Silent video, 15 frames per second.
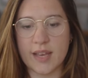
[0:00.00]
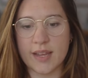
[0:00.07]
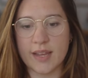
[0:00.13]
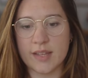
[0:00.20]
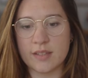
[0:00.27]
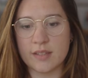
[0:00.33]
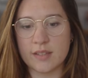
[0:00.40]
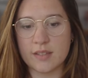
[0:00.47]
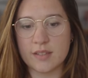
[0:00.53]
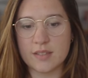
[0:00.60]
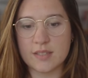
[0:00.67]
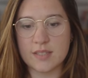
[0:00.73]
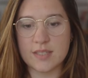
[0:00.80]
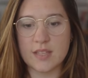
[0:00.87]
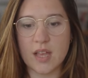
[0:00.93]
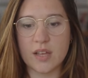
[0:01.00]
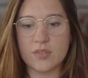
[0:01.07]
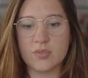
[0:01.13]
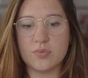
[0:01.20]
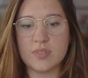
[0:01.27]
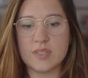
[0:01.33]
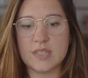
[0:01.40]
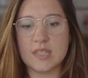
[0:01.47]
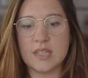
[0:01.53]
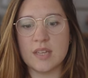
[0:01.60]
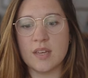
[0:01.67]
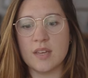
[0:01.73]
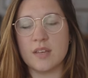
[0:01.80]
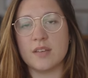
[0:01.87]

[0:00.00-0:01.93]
I can start to see